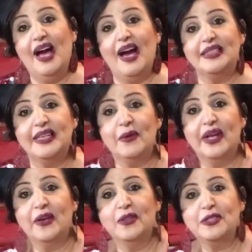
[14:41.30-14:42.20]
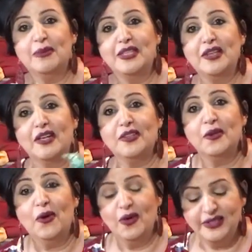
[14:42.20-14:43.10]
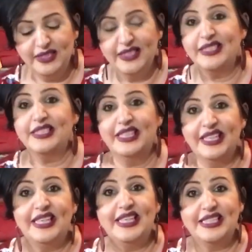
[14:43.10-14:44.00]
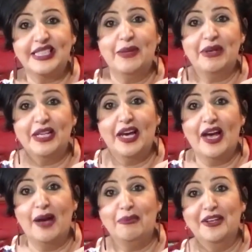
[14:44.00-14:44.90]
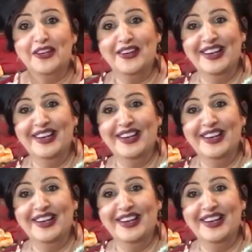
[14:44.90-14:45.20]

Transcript: I think when I go to my doctor holding this he's gonna be a lot happier.